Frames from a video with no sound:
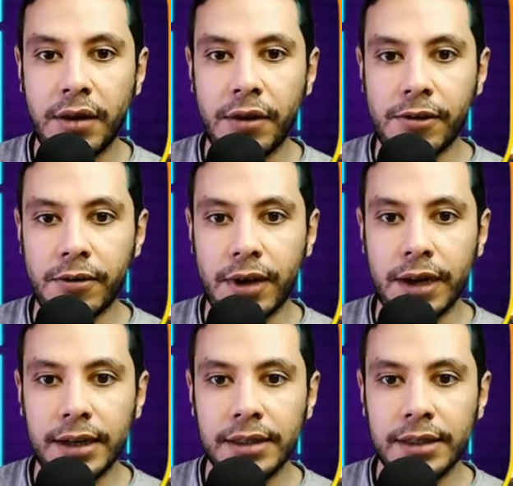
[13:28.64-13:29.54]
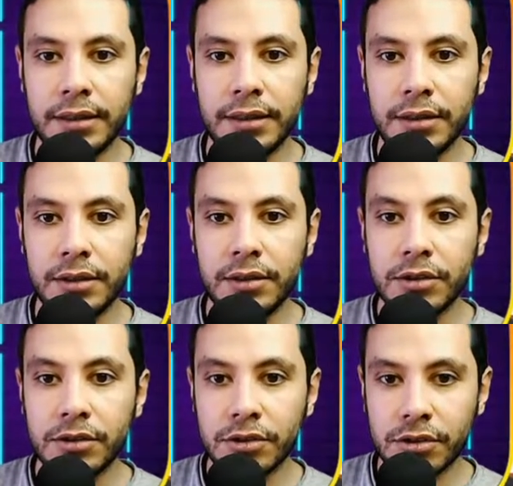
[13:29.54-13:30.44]
All right.
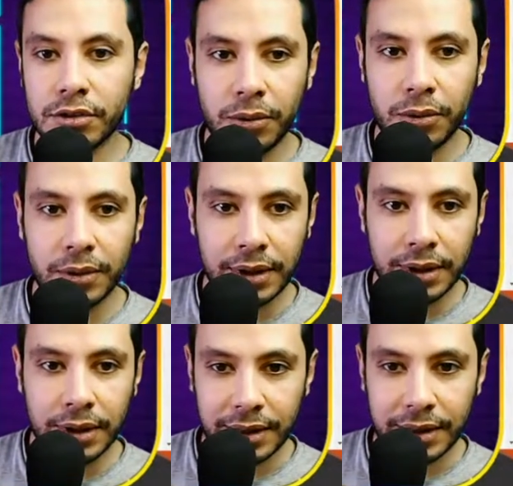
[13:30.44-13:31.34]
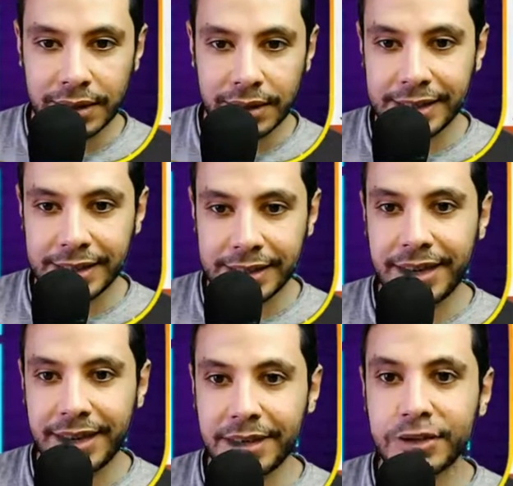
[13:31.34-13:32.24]
So, this
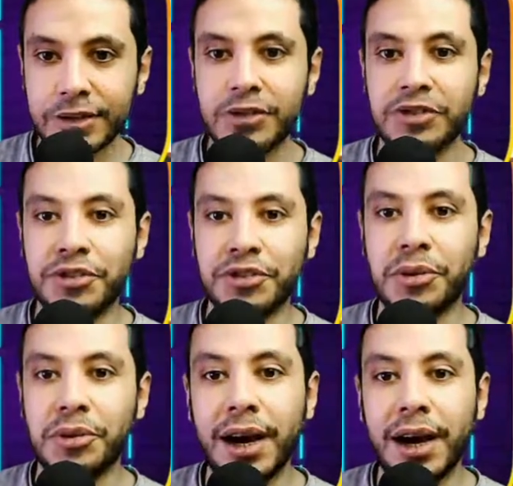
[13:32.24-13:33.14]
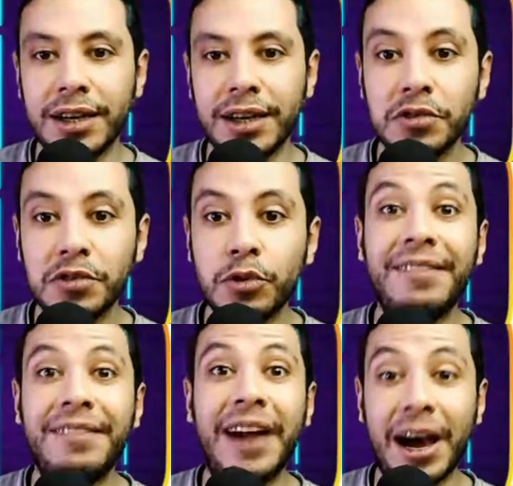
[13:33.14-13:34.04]
is the price for a
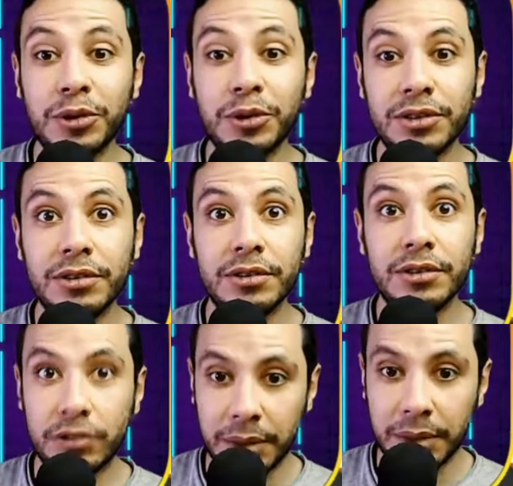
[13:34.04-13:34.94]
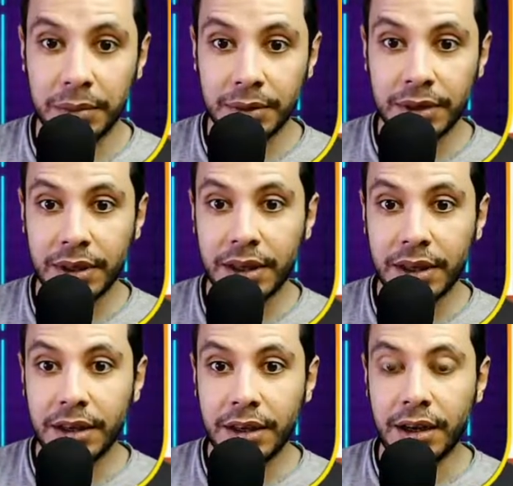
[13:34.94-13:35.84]
round trip
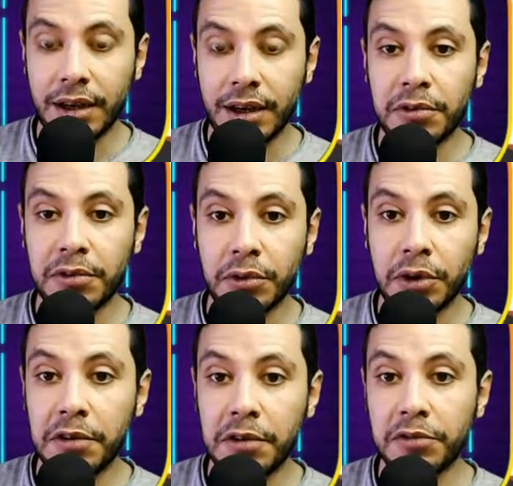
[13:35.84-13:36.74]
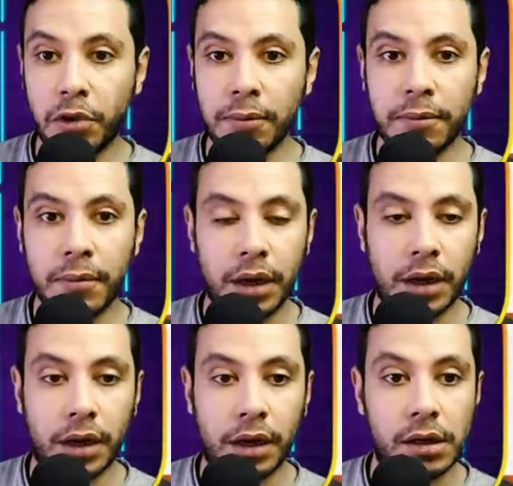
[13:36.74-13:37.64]
from
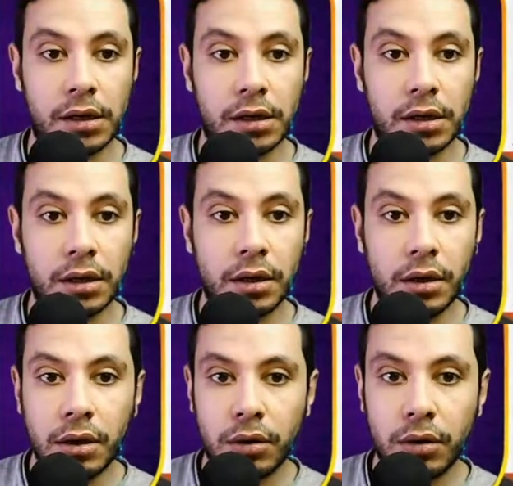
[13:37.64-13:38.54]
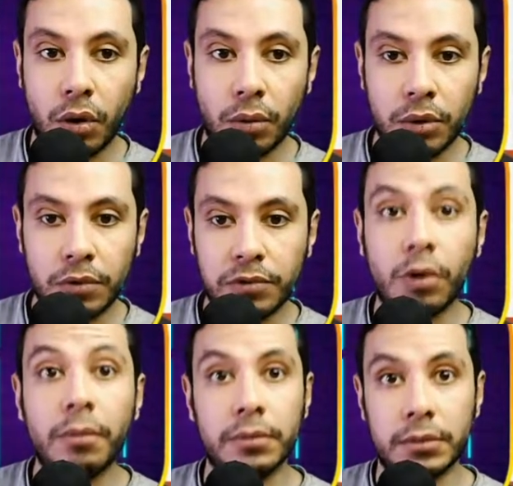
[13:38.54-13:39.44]
Colombo,
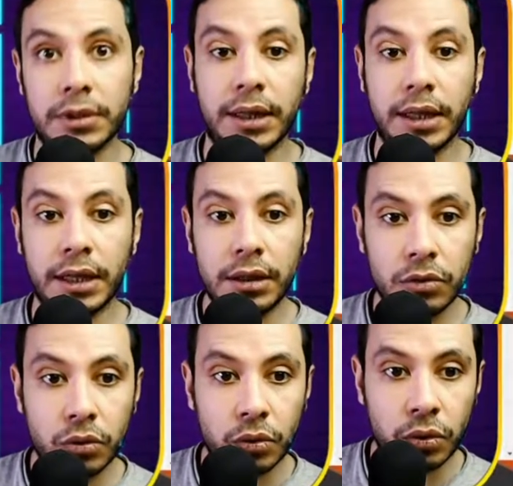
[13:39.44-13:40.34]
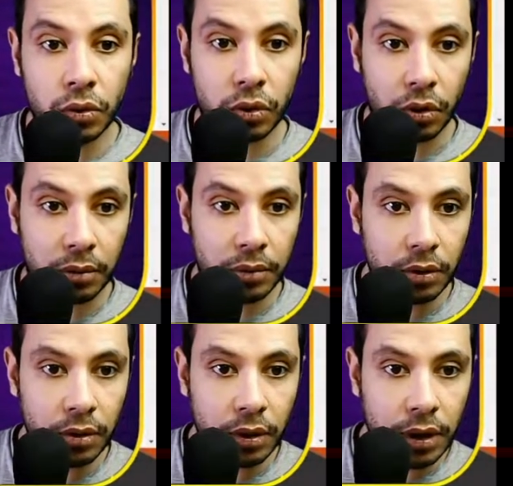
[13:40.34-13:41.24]
from Delhi to Colombo,